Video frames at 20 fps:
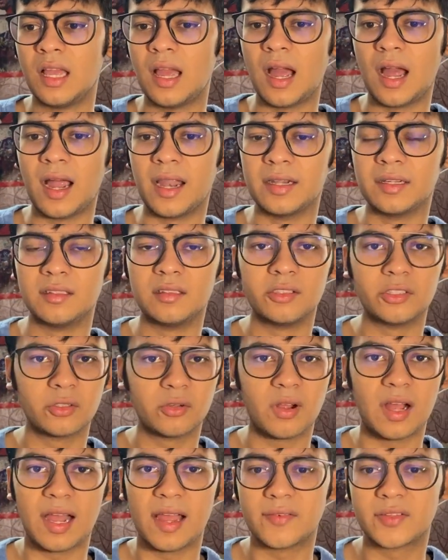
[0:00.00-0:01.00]
and you
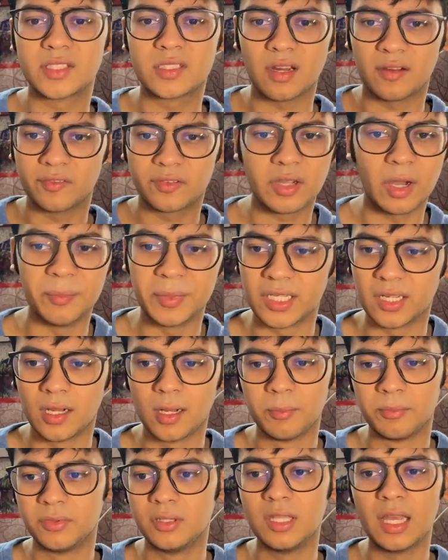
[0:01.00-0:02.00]
know, I have stuff coming
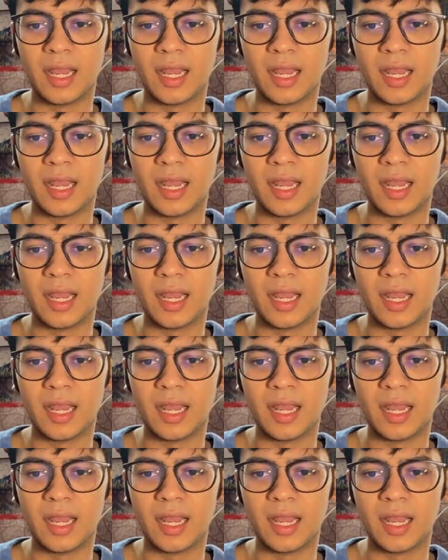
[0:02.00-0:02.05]
up,